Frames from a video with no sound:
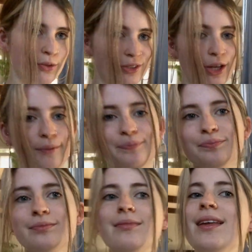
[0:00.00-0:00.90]
So
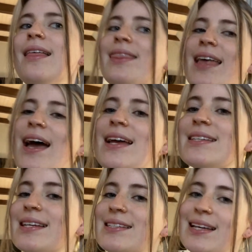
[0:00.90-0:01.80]
that is
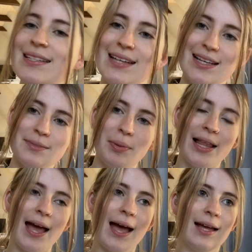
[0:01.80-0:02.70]
today's
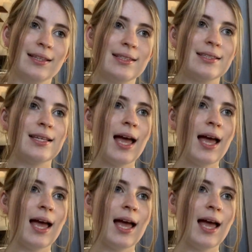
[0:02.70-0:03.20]
plans,